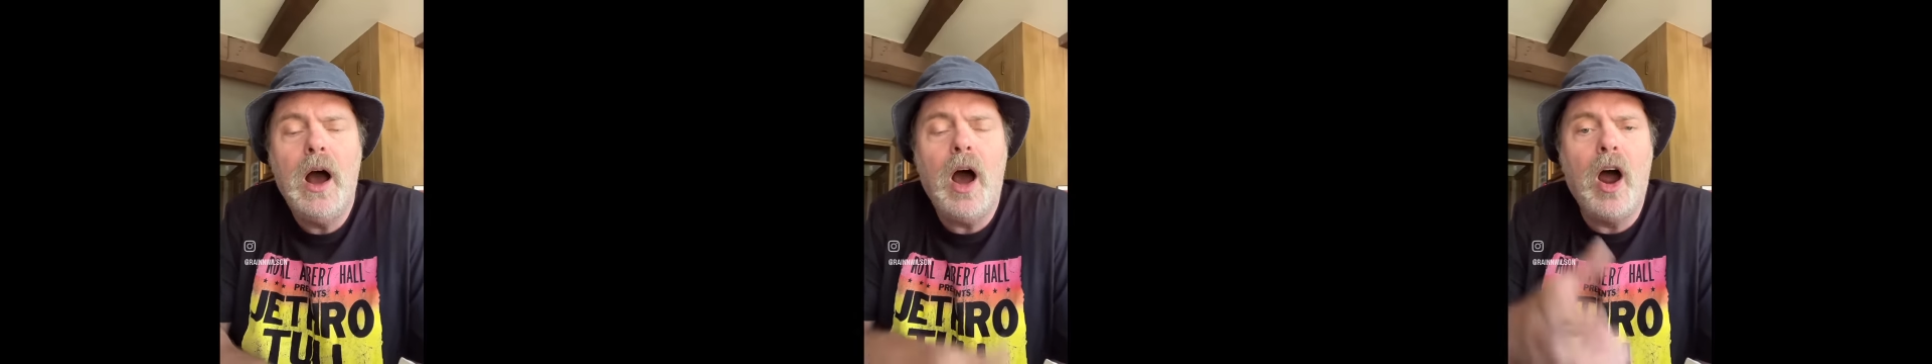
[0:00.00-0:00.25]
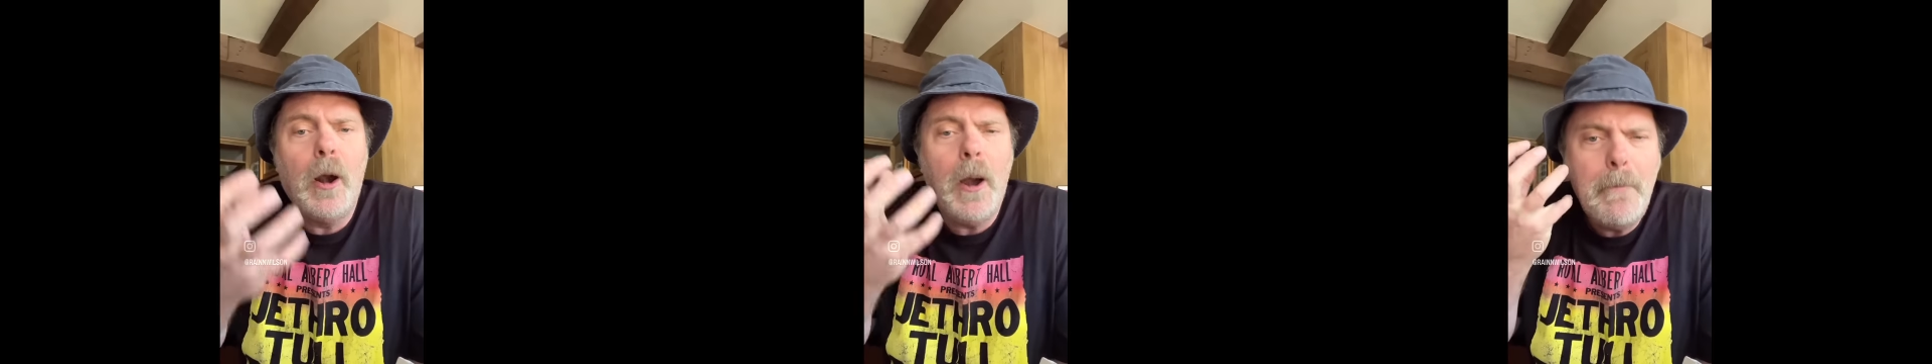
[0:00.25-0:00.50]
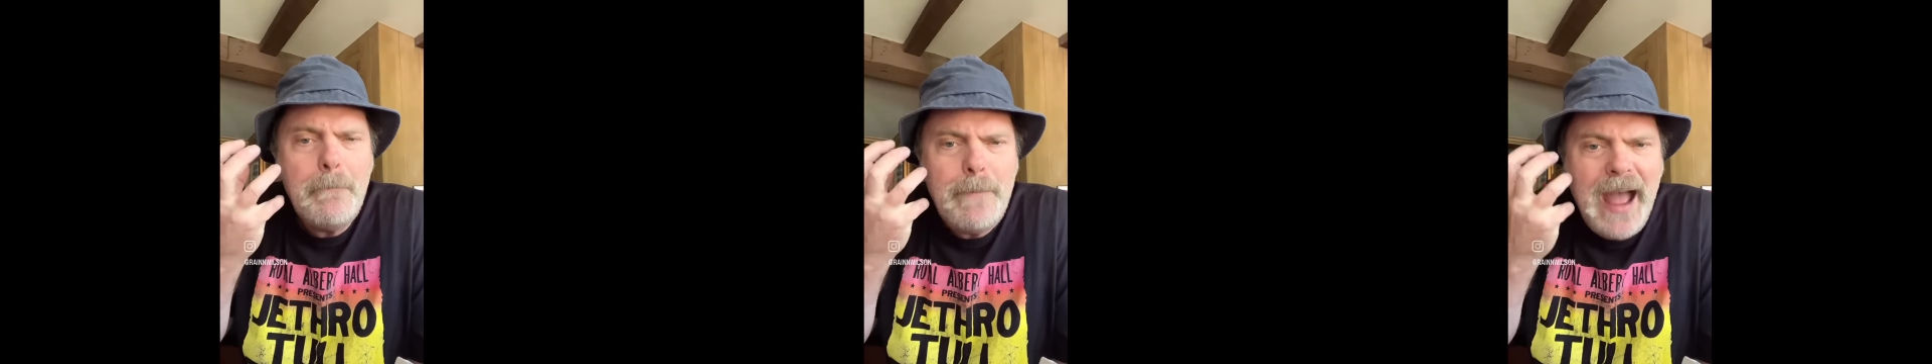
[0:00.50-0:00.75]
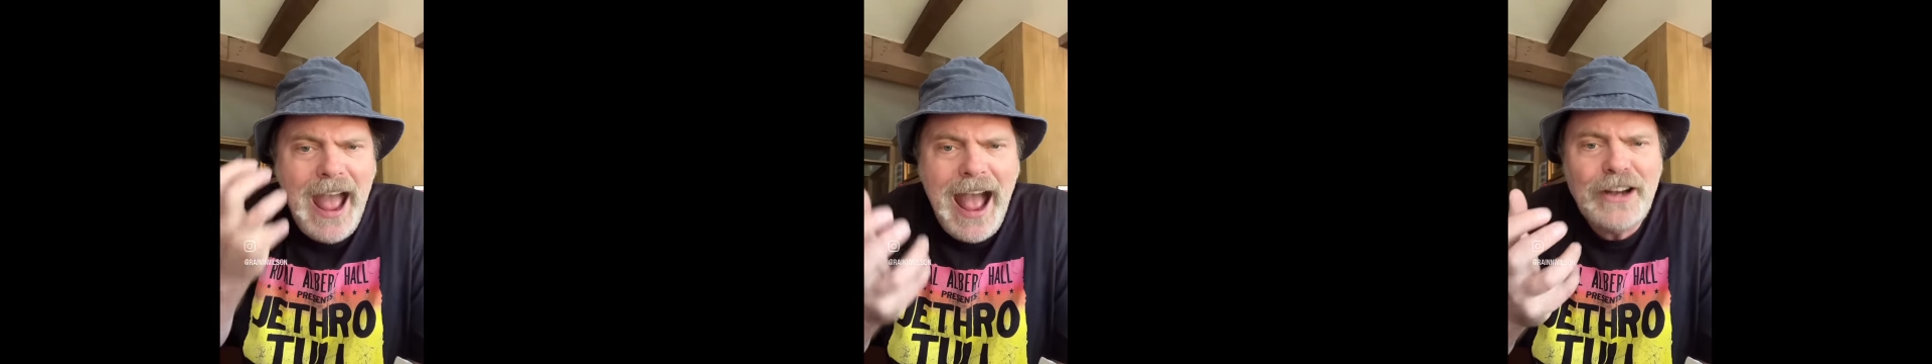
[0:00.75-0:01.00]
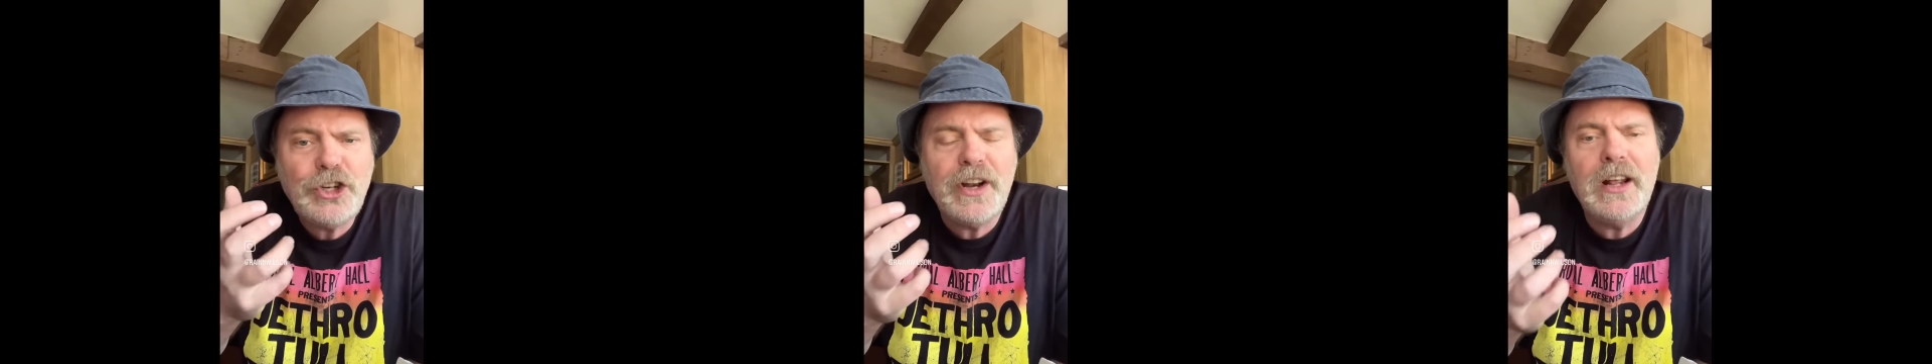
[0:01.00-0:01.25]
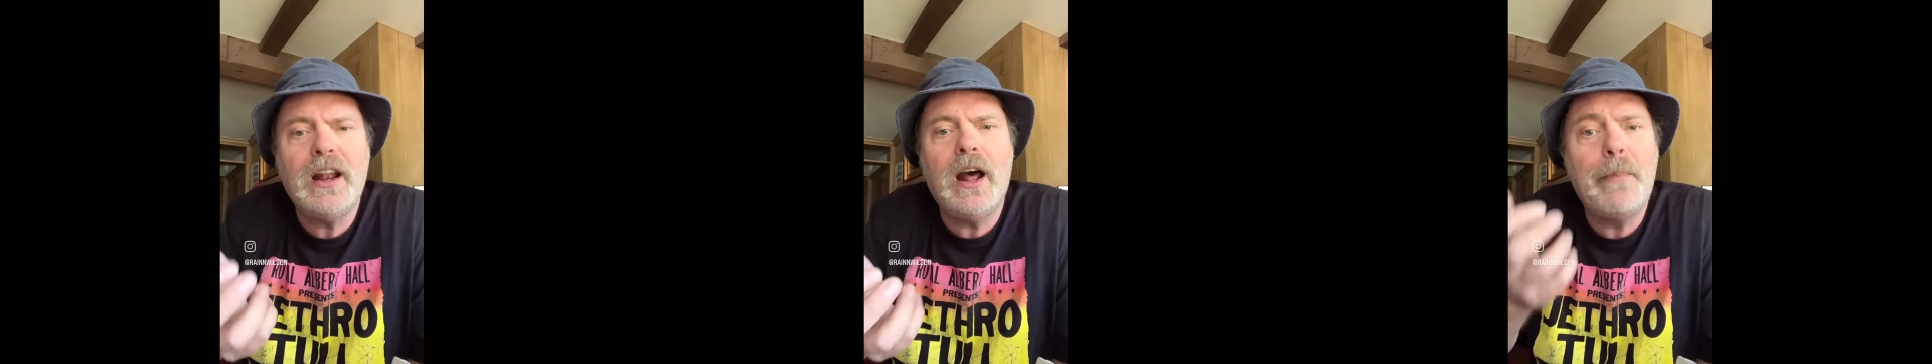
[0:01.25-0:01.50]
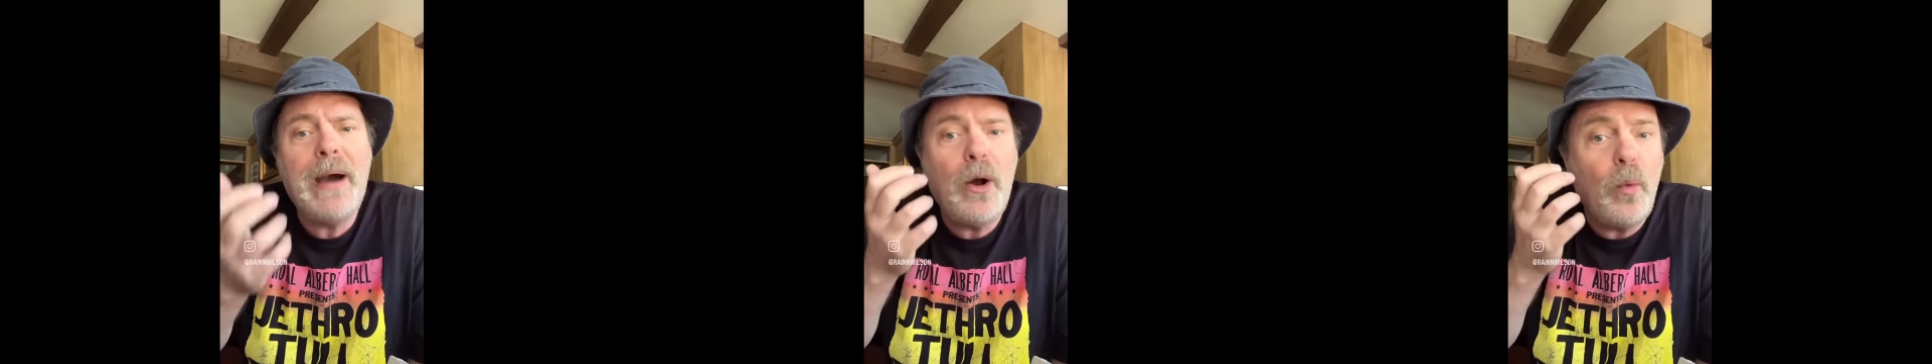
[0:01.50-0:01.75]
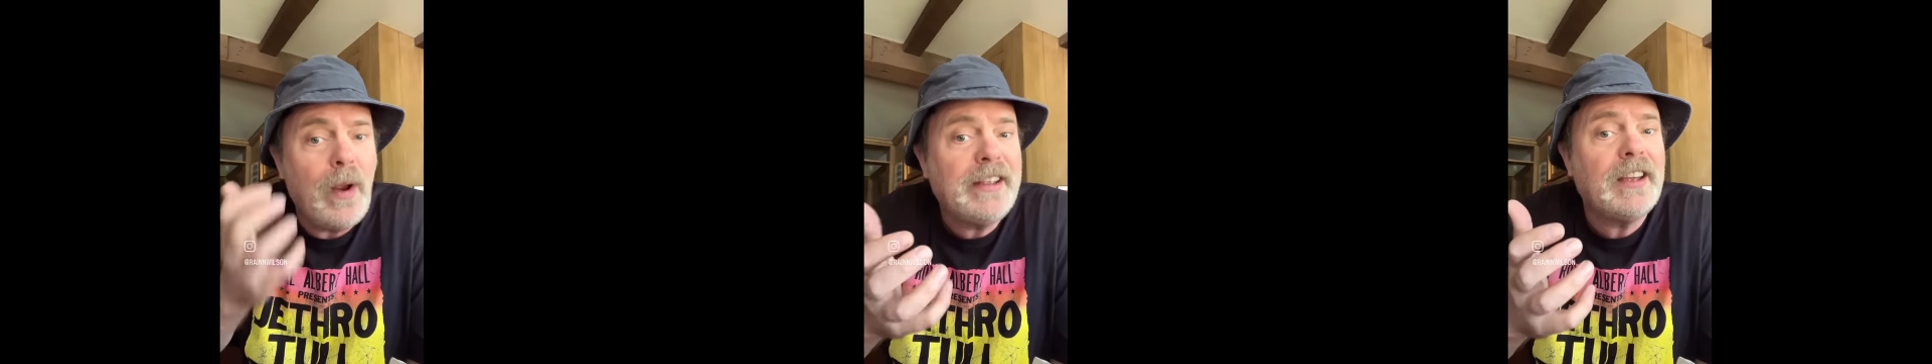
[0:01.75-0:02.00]
are passionate about
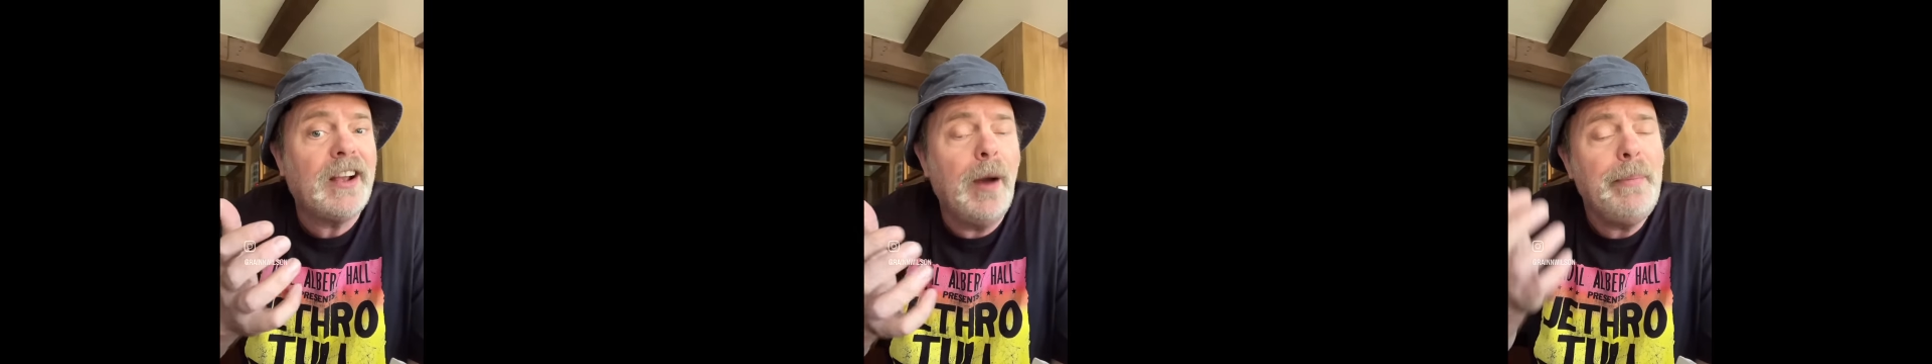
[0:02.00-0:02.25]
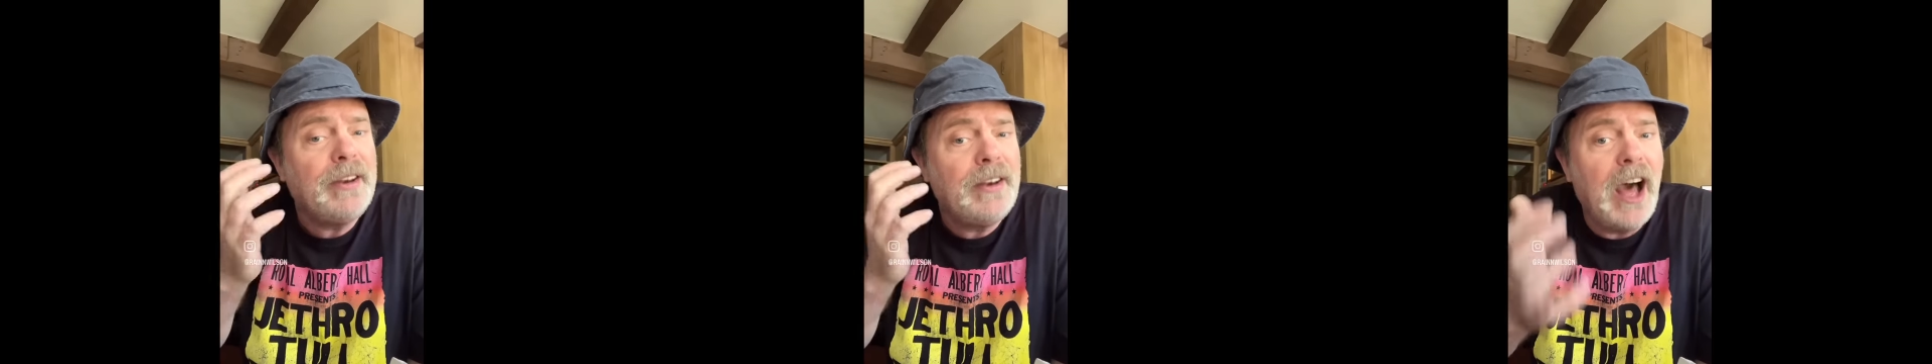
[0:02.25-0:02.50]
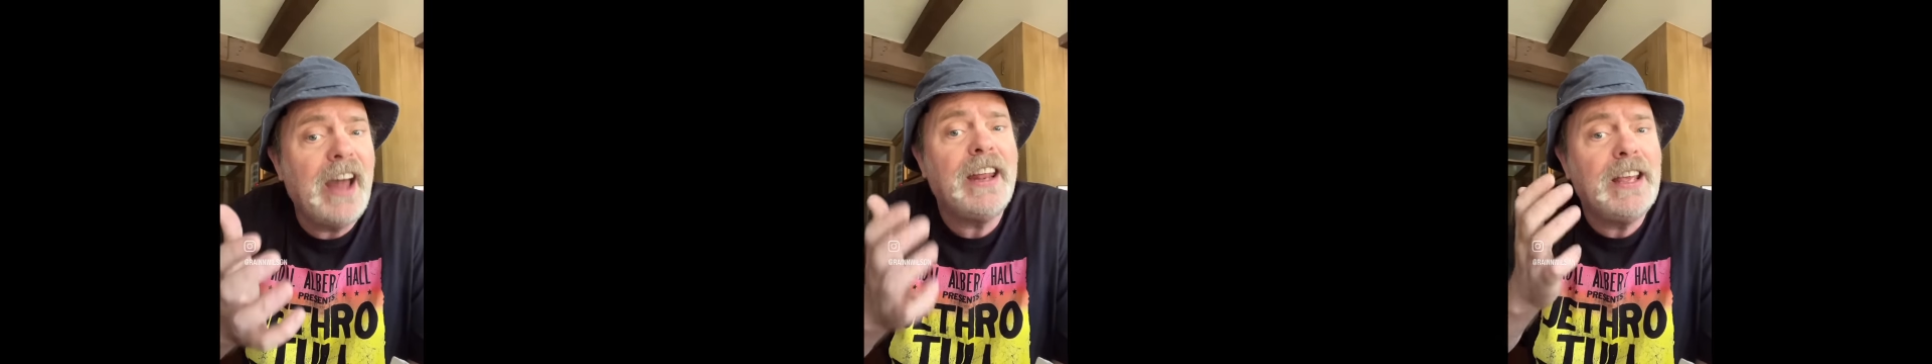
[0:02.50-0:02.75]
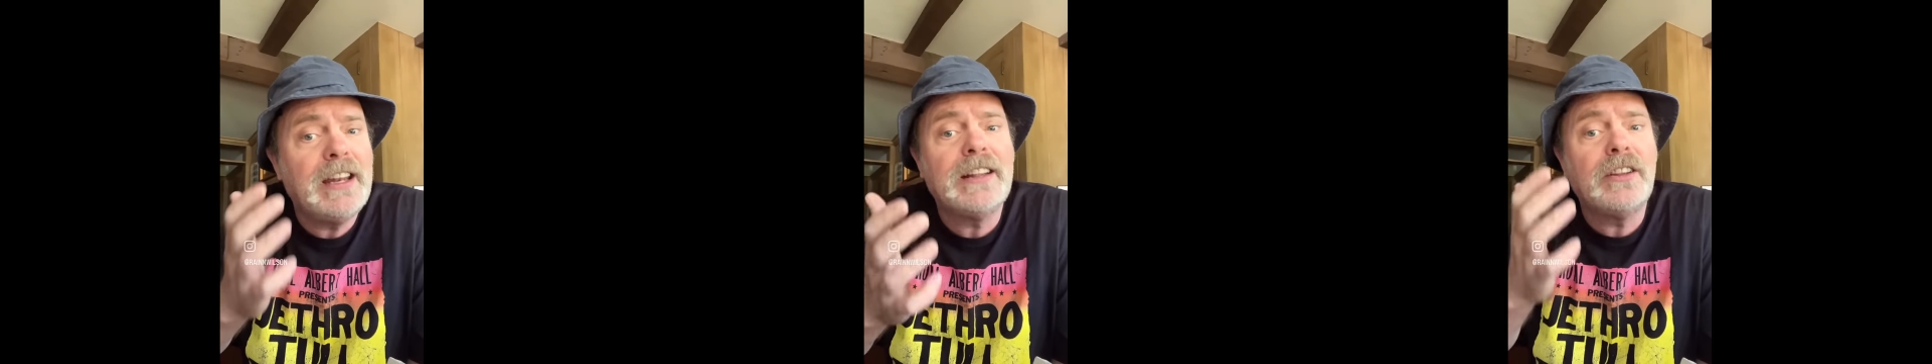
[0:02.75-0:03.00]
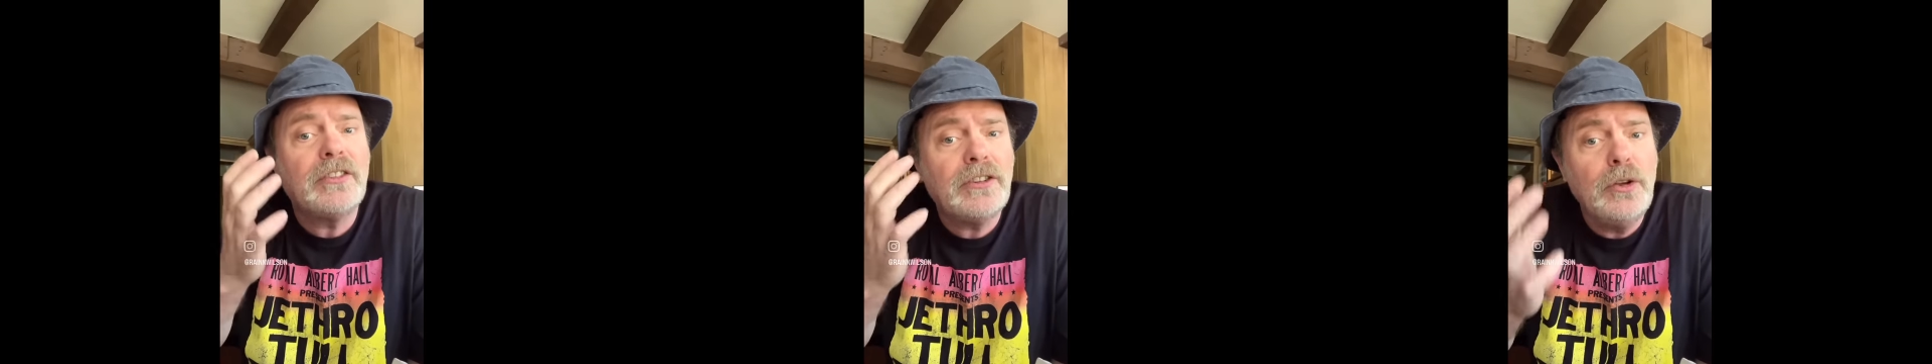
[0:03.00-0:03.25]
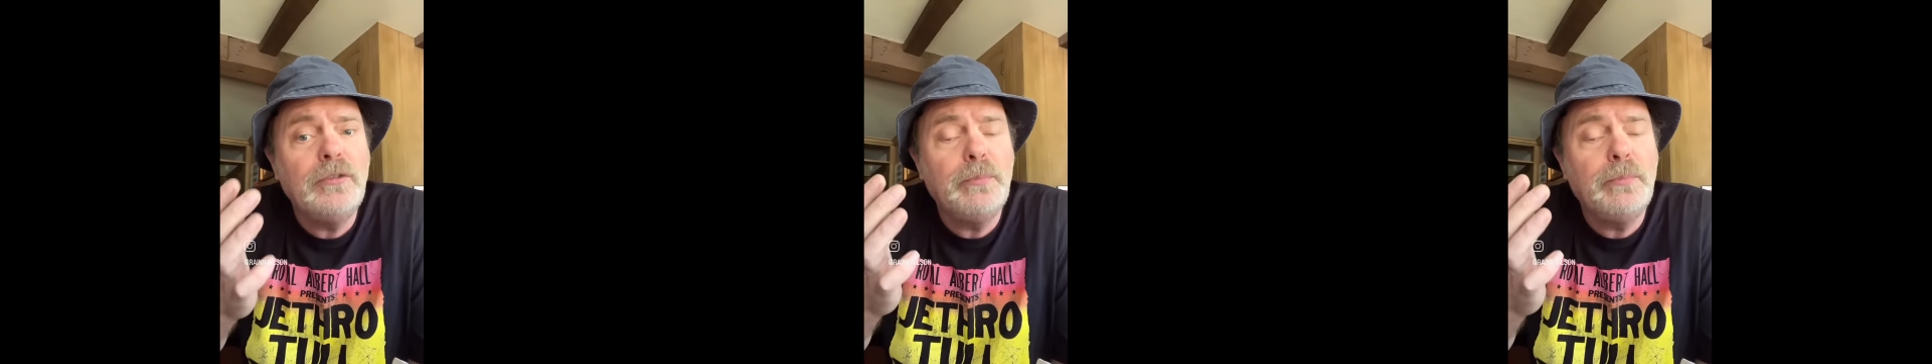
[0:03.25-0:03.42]
waking up and not hitting the snooze